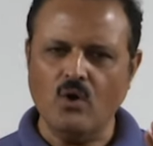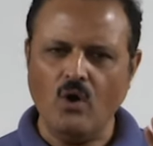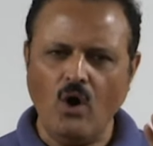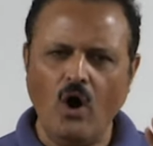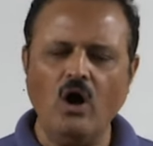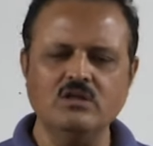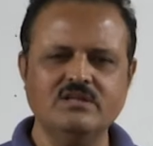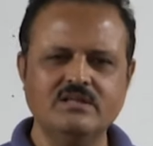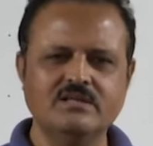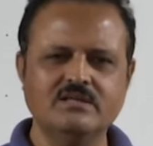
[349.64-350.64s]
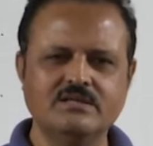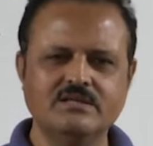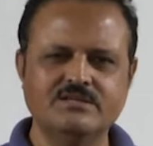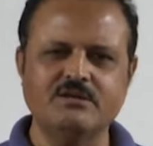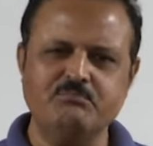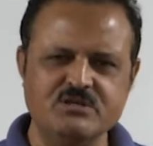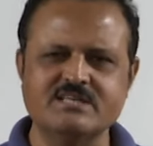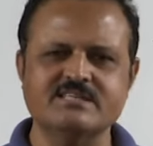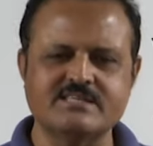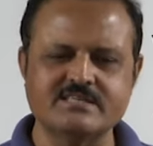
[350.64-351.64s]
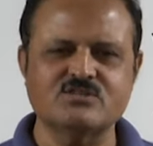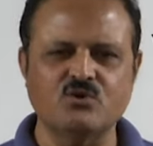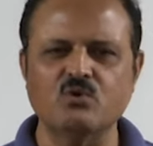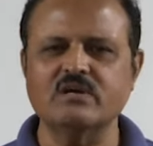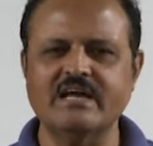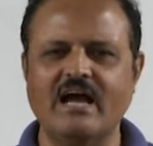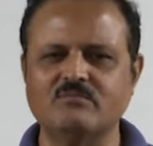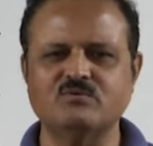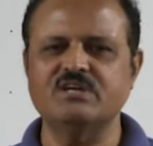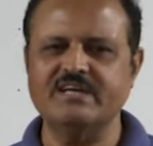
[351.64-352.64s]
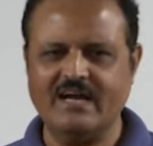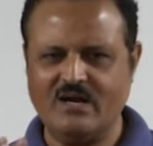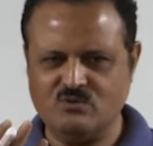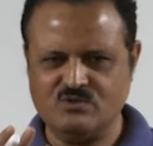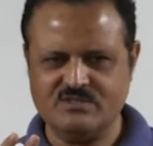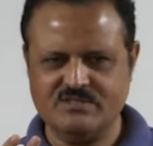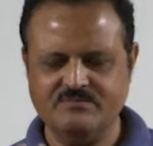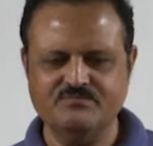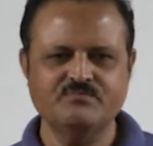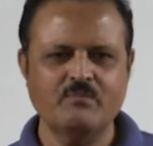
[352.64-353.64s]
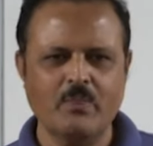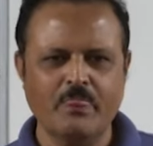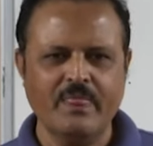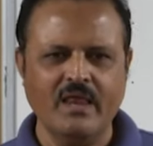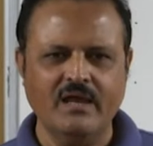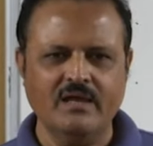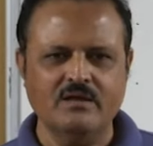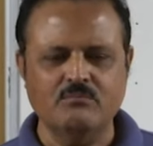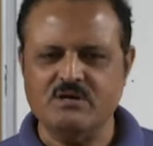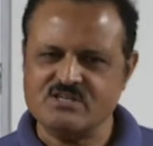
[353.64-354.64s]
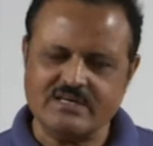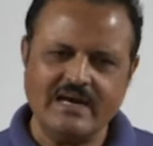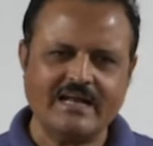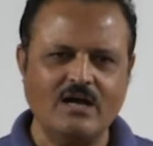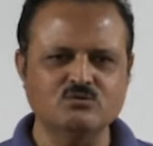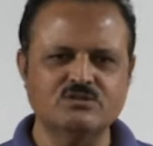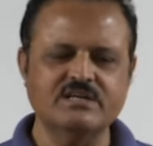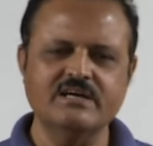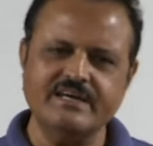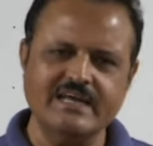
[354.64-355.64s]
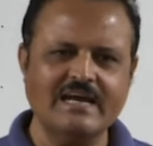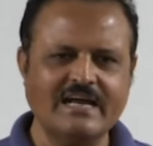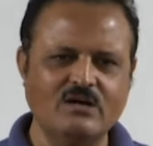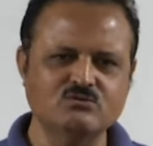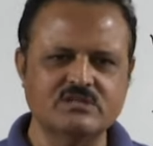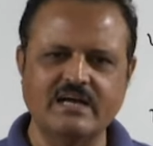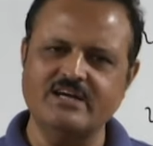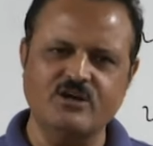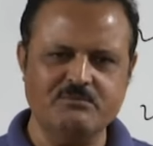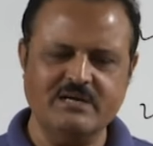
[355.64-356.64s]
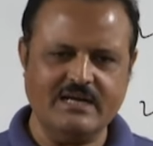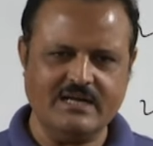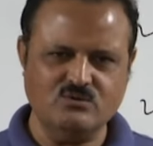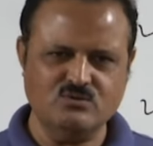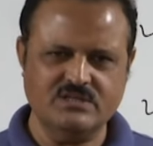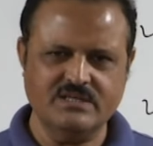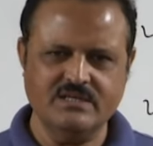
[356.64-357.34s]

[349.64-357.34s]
All the businesses only have three accounts: personal account, real account and nominal account.